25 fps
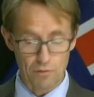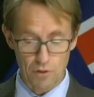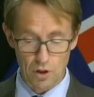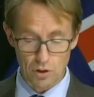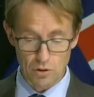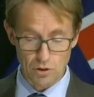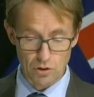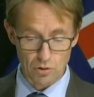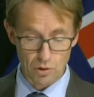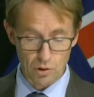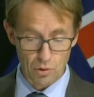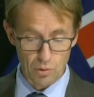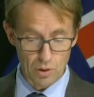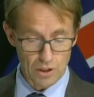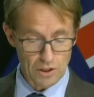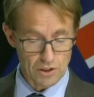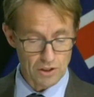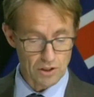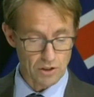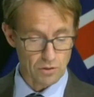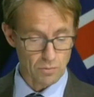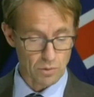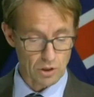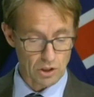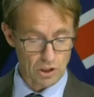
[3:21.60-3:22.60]
those
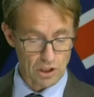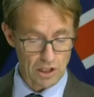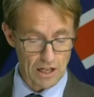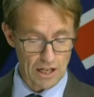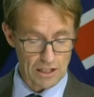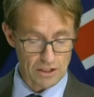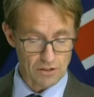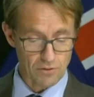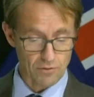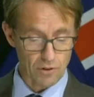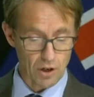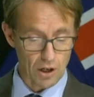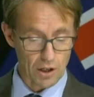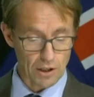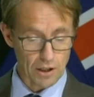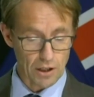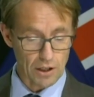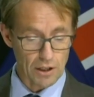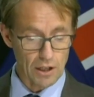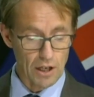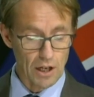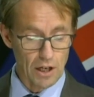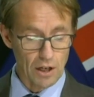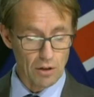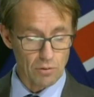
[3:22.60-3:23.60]
requests, which last
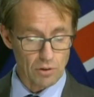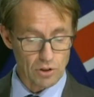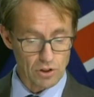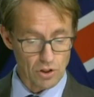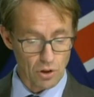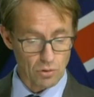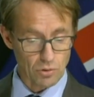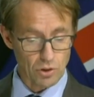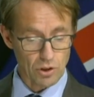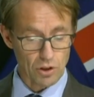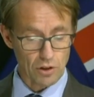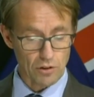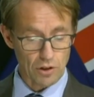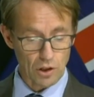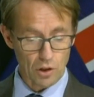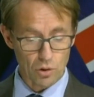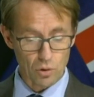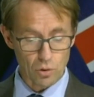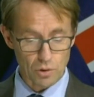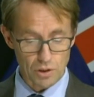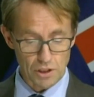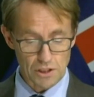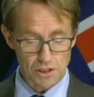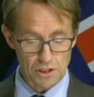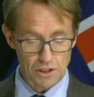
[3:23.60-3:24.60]
Friday resulted in the
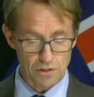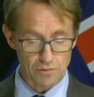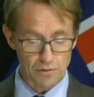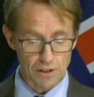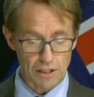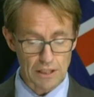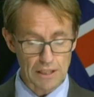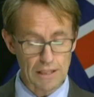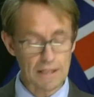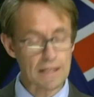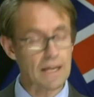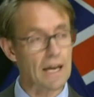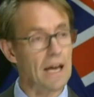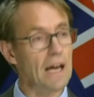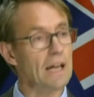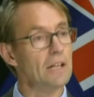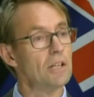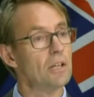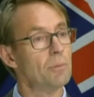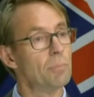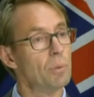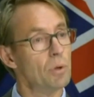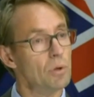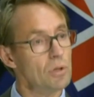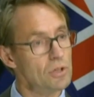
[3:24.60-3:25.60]
court intervening
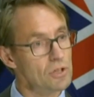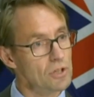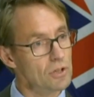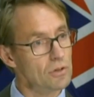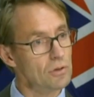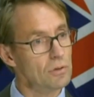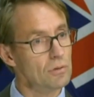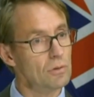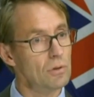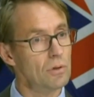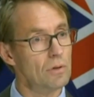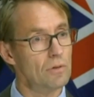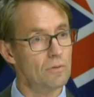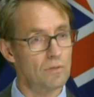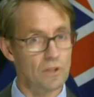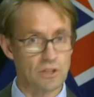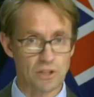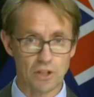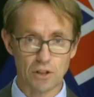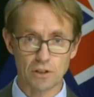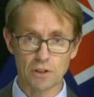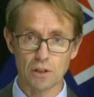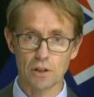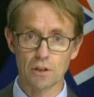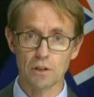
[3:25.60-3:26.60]
and a personal
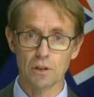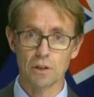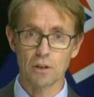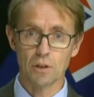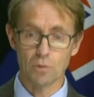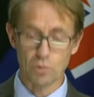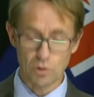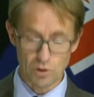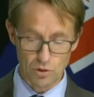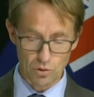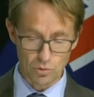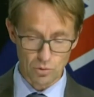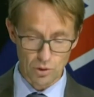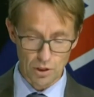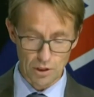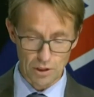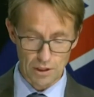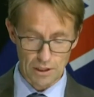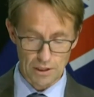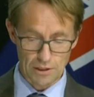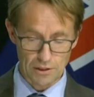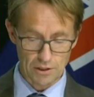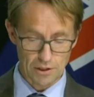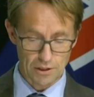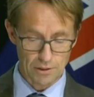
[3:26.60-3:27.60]
visit was
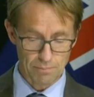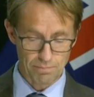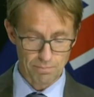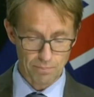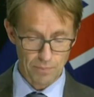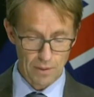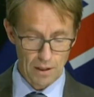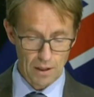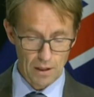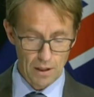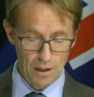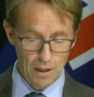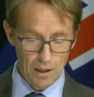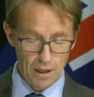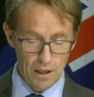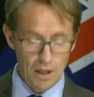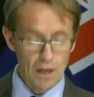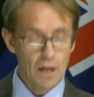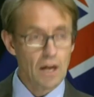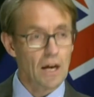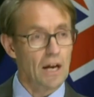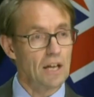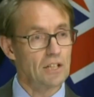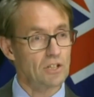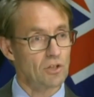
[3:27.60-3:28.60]
organised.
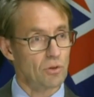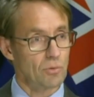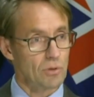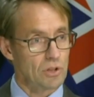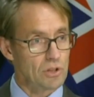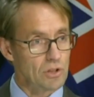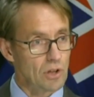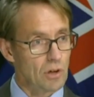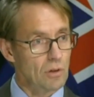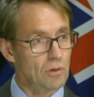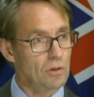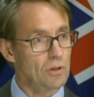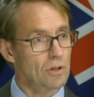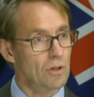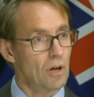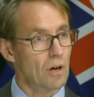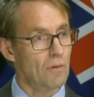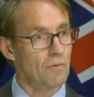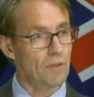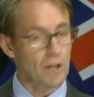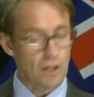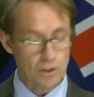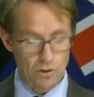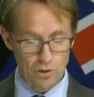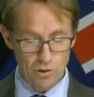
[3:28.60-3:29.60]
As a result
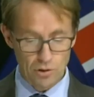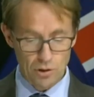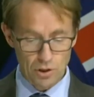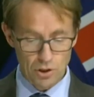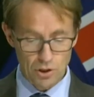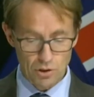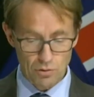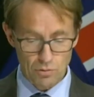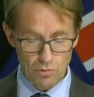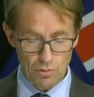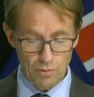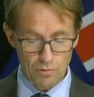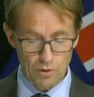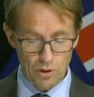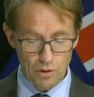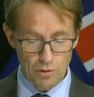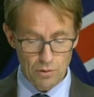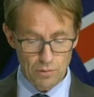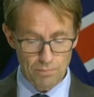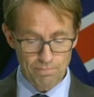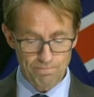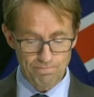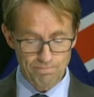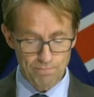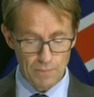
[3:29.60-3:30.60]
of that judicial
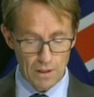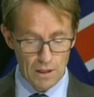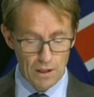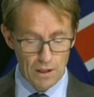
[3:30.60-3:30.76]
review,